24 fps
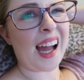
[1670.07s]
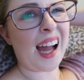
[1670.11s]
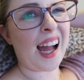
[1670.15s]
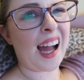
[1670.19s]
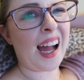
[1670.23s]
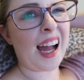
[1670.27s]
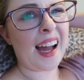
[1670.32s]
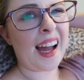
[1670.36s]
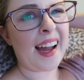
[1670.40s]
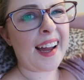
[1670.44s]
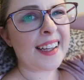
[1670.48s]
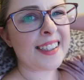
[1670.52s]

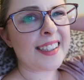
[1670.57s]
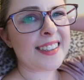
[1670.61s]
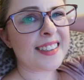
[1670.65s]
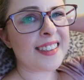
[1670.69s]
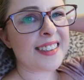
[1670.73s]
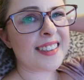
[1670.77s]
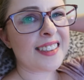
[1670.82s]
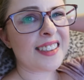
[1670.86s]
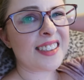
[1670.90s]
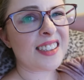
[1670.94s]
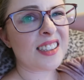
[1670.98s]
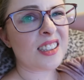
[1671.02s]

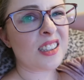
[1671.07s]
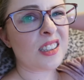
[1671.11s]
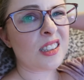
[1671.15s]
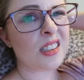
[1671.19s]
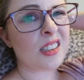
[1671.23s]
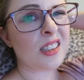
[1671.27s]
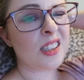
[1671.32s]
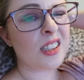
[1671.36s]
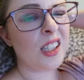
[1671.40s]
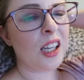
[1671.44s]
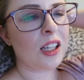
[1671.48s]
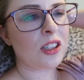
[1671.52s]
And
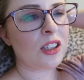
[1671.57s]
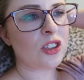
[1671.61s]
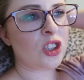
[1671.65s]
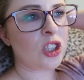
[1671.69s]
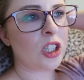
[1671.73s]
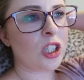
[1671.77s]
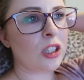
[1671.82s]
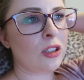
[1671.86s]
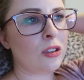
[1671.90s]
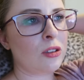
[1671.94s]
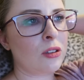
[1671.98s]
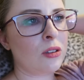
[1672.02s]
yeah,
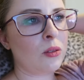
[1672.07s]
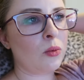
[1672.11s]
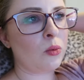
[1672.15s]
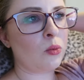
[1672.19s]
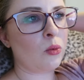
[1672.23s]
chill,